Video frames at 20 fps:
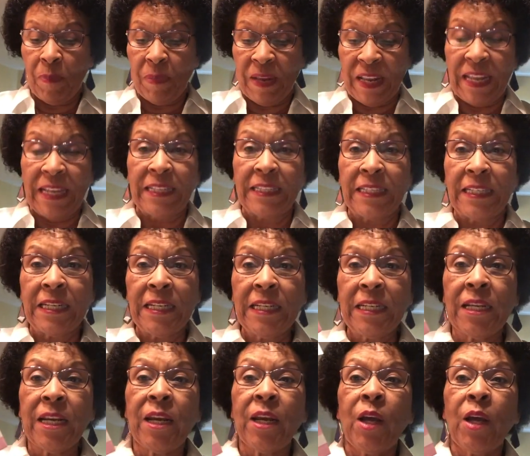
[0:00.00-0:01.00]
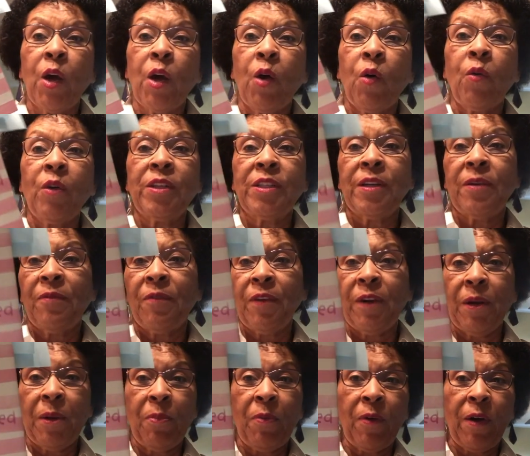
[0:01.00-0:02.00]
Blended, which I'm
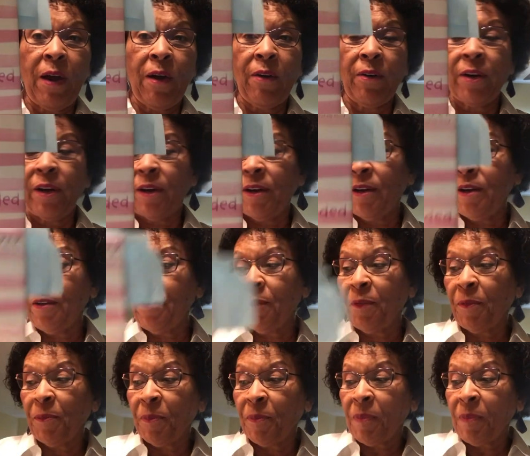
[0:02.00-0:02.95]
very proud of.